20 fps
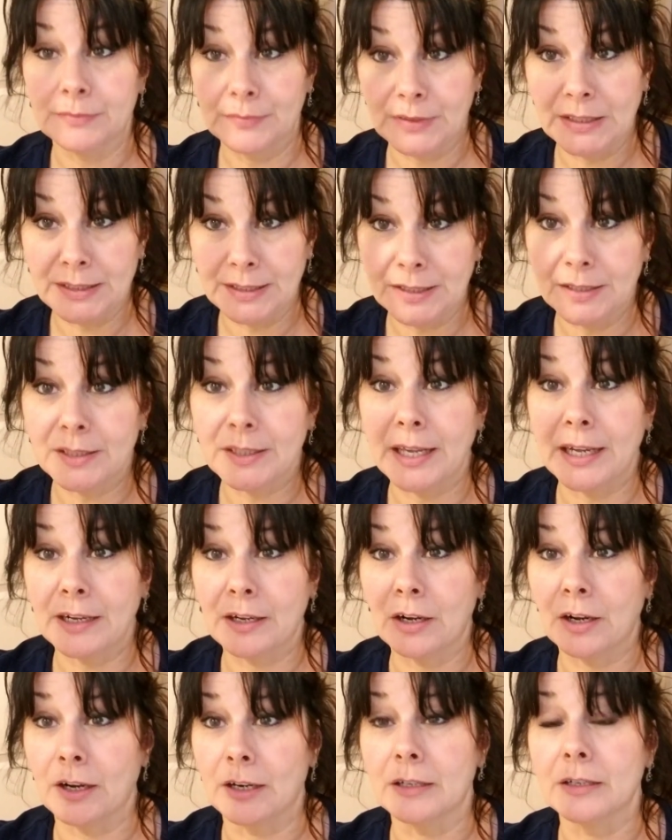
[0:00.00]
This is that
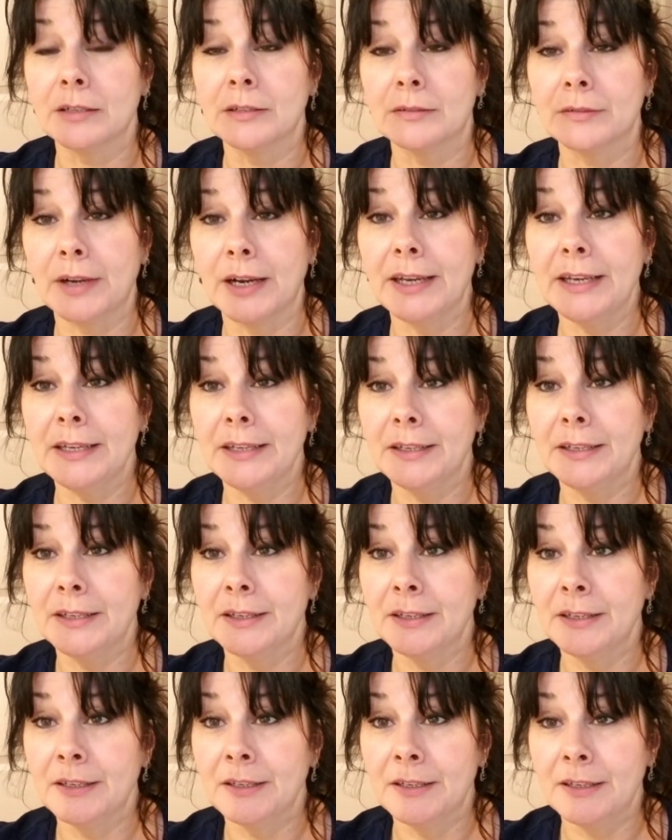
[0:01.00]
card, right?
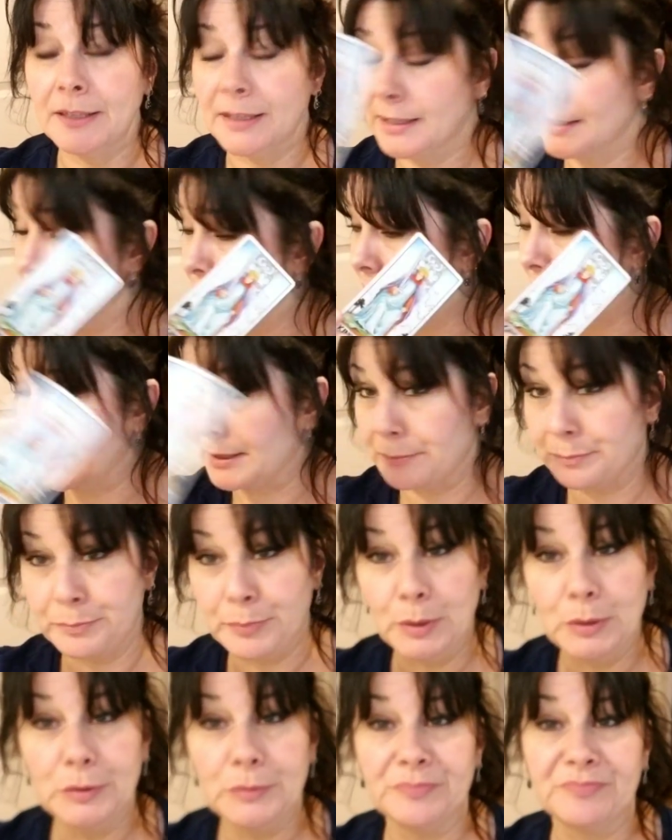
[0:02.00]
It's like
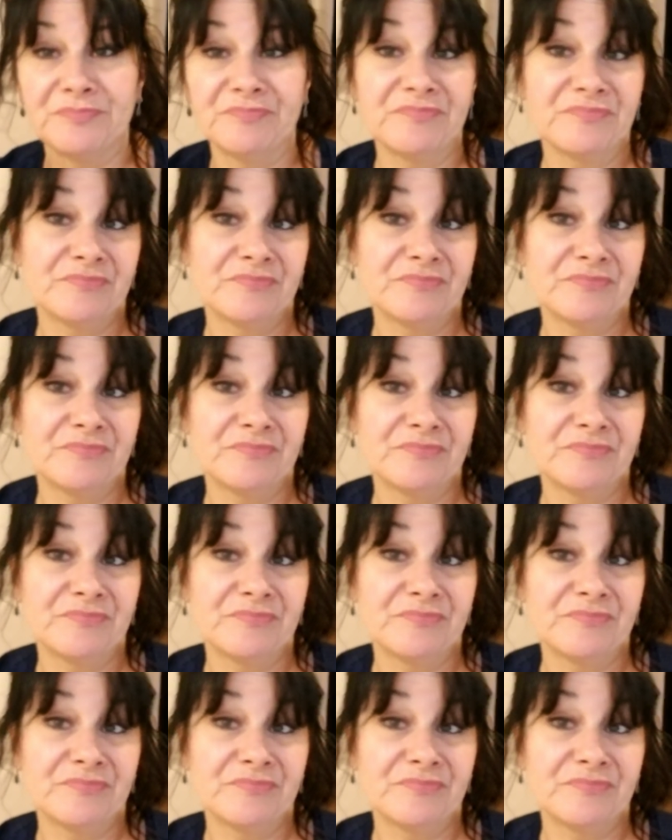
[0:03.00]
boom.